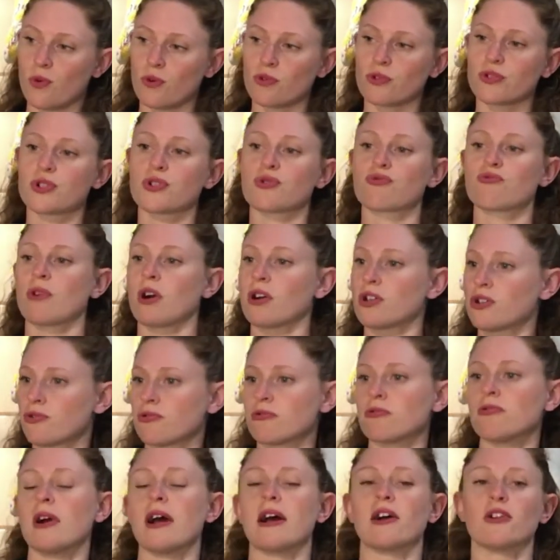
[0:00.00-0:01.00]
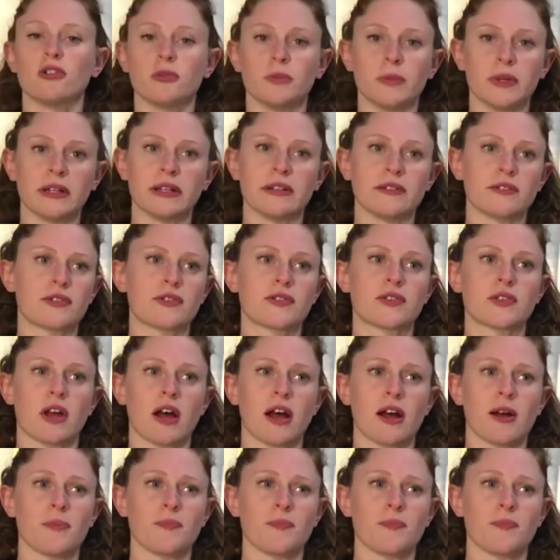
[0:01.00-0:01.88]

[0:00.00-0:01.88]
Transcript: structural elements.